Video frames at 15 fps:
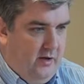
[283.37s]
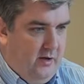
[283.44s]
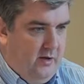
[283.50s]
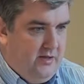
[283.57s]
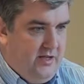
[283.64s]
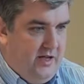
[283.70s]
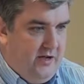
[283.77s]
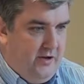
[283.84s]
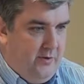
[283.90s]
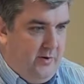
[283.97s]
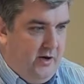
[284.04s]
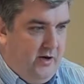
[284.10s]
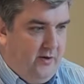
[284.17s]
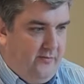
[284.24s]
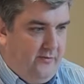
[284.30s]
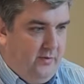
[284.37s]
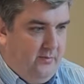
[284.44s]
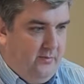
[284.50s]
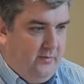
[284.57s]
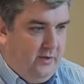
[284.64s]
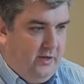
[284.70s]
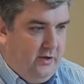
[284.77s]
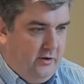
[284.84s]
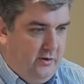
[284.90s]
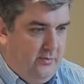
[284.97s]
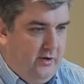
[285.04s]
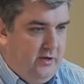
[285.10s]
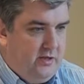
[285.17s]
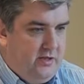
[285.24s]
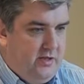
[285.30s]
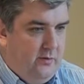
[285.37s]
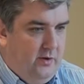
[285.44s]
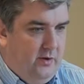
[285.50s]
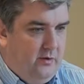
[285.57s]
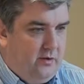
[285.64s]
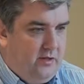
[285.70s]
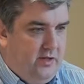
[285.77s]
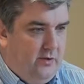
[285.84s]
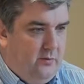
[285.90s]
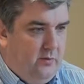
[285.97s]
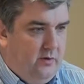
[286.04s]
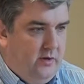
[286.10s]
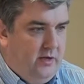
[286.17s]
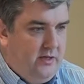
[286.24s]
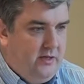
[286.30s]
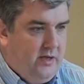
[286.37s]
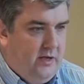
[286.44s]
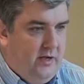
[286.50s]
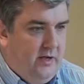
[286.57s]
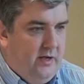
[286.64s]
set it apart from the other products that we looked at, was